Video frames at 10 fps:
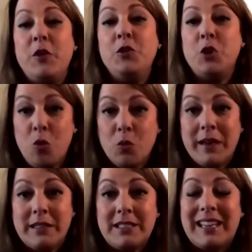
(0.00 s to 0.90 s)
But if you
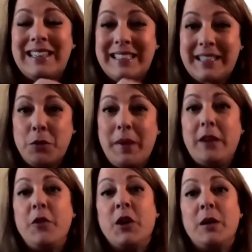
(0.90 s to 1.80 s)
don't rinse a
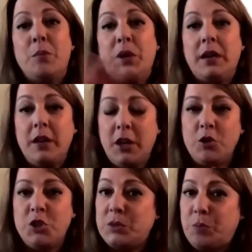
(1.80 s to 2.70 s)
little bit, if you're going to put
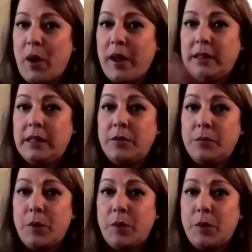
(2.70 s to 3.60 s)
it, just
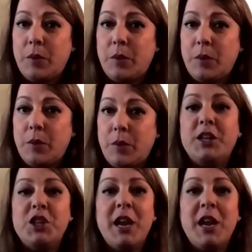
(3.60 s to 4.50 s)
boil it and put it
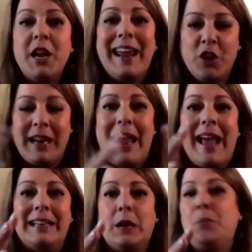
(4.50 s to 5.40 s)
in the fridge,
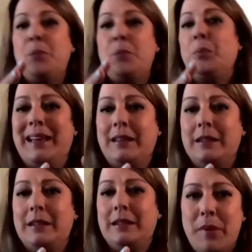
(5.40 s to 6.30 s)
you're going to end up with a
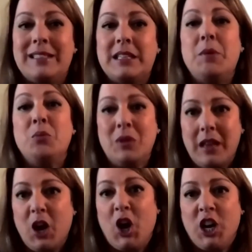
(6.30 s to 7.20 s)
big clump, and it's
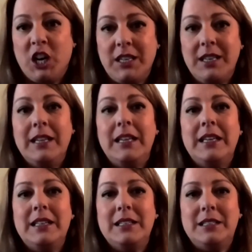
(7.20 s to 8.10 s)
going to be really hard
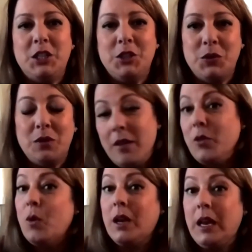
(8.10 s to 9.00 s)

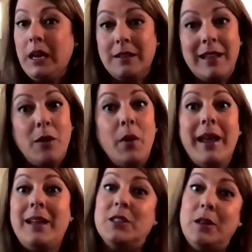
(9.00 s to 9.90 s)
if you want to eat it
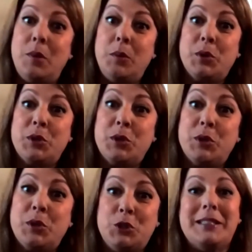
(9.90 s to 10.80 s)
that way. It's all about
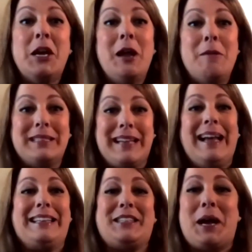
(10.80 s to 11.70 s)
personal choice,
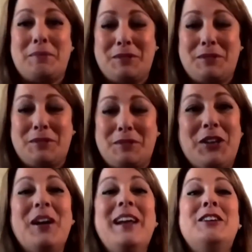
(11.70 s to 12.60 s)
but that's
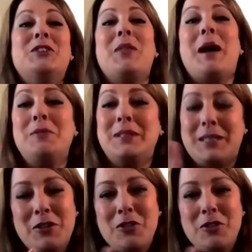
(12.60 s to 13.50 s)
up to you. So
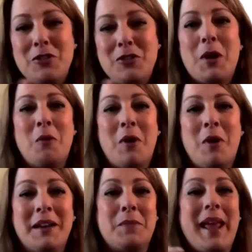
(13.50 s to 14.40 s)
that was the
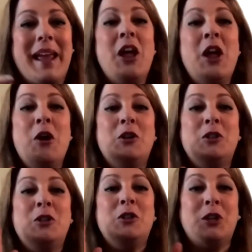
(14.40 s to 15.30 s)
note I wanted to make.
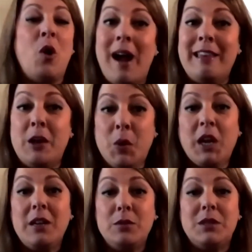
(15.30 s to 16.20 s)
So
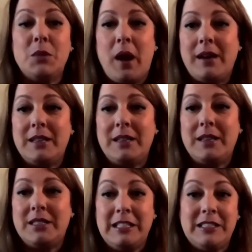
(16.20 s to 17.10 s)
I think we're good with the
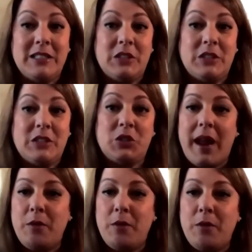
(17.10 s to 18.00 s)
pasta.
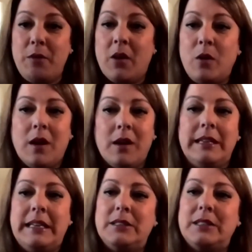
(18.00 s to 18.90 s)
This is great.
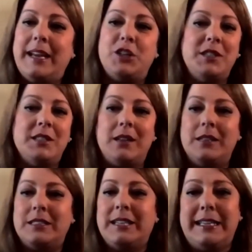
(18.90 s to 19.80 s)
Arlene's
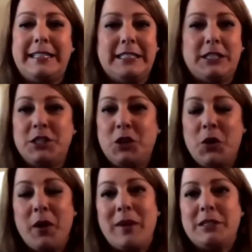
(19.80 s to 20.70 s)
she's all excited.
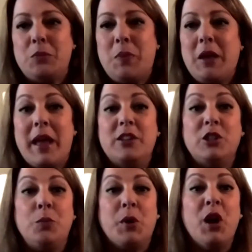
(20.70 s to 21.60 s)
This is a great
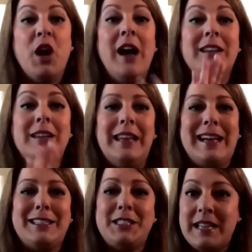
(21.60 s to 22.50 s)
recipe. Okay, super.
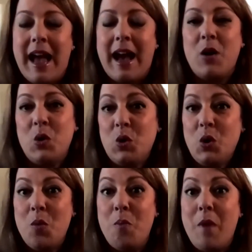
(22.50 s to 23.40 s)
Let's
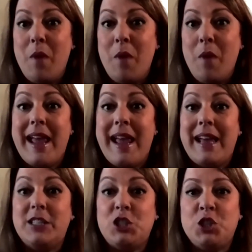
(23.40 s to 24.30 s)
now
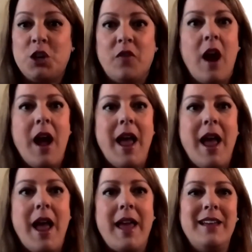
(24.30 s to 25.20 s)
make a stir
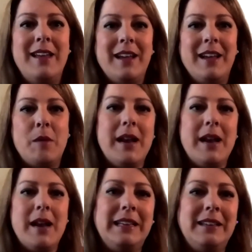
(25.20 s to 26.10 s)
fry.
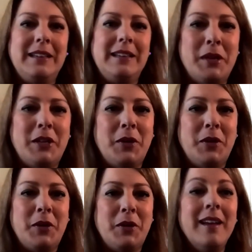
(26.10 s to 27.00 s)
Come on, Emily,
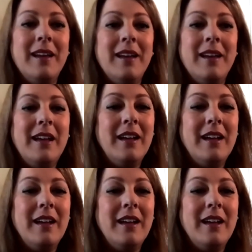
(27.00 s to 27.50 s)
what are we doing?